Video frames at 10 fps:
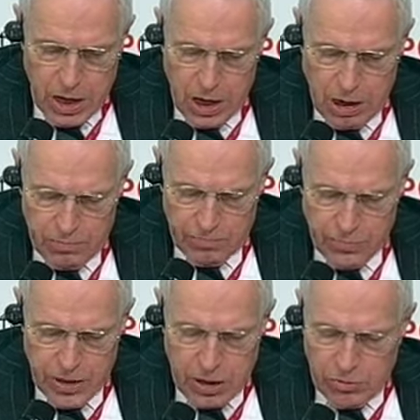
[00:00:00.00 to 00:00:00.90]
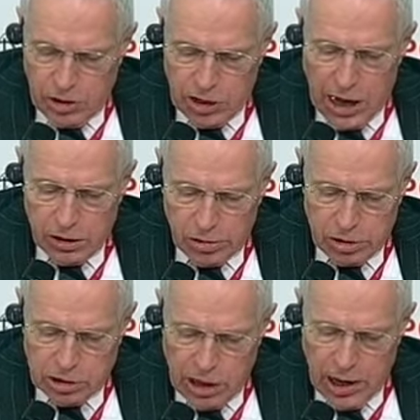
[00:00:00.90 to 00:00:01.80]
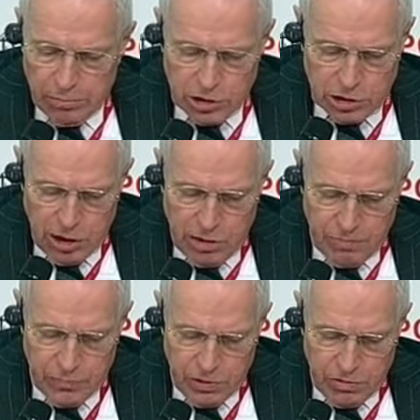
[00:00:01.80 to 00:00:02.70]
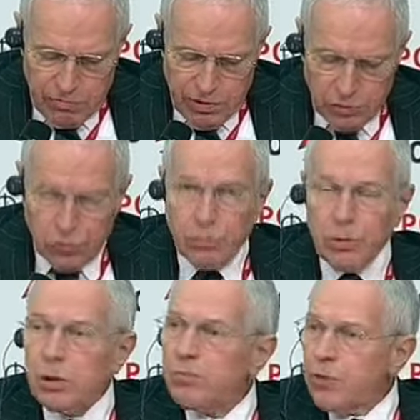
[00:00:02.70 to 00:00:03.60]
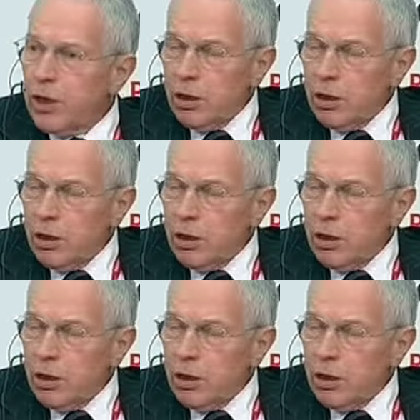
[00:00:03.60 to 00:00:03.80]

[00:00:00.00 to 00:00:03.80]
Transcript: The dollar is obviously vulnerable